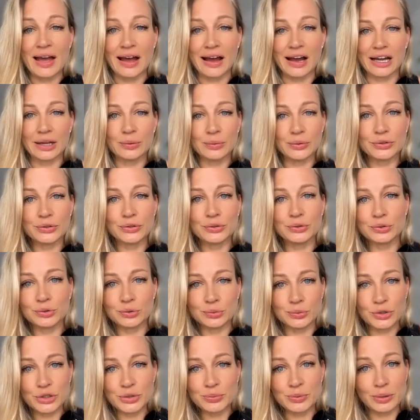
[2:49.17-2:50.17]
I want you to
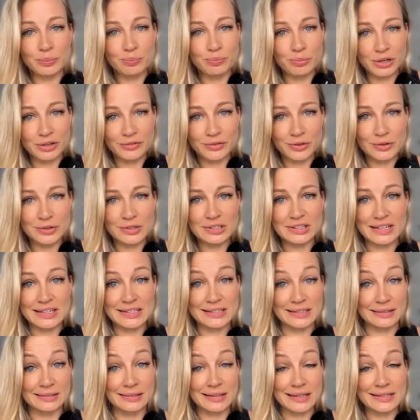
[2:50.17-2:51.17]
watch my previous
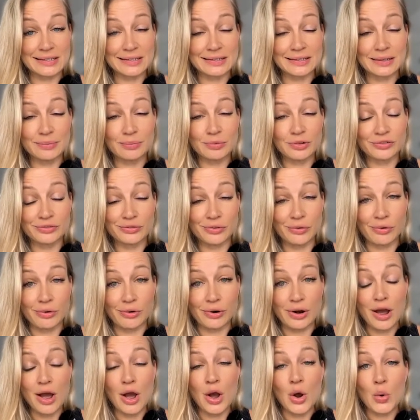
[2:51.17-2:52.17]
lesson, lesson number
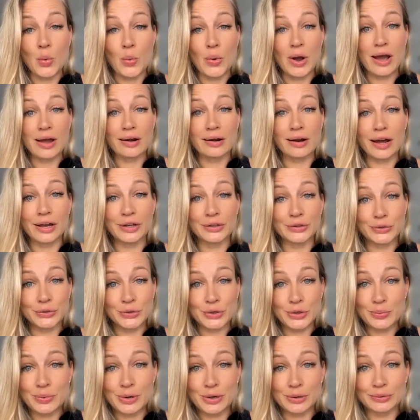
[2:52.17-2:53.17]
4, where I
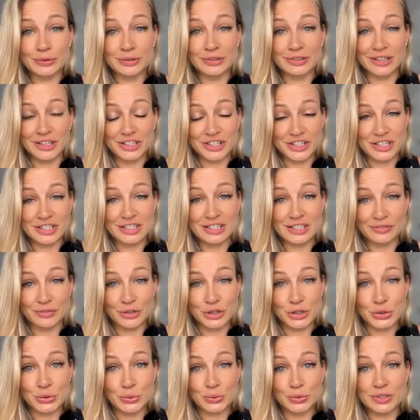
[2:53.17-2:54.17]
talk about digestive
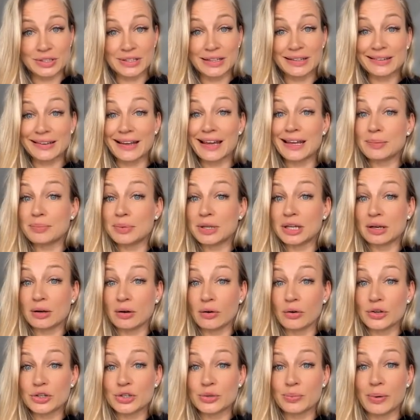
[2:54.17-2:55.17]
issues that can be
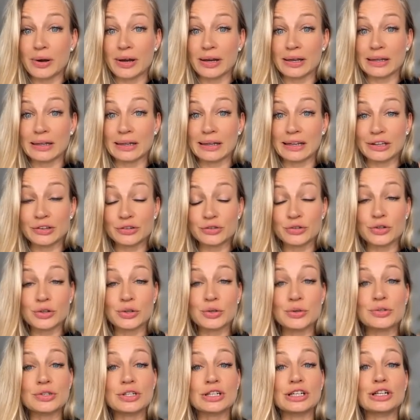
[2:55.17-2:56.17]
caused by
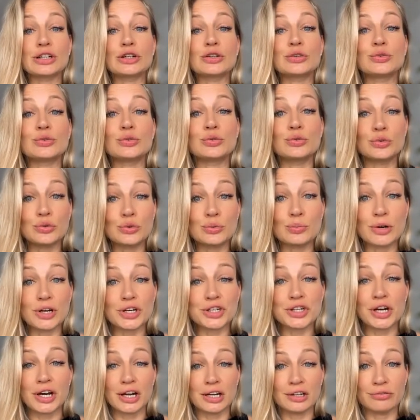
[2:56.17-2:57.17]
introducing too
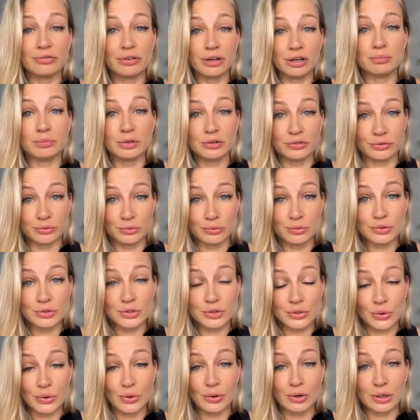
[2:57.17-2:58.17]
much high fiber
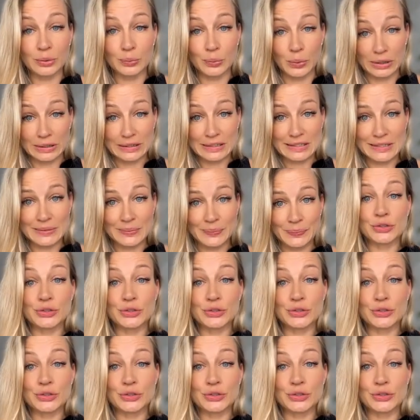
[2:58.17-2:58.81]
foods all in once.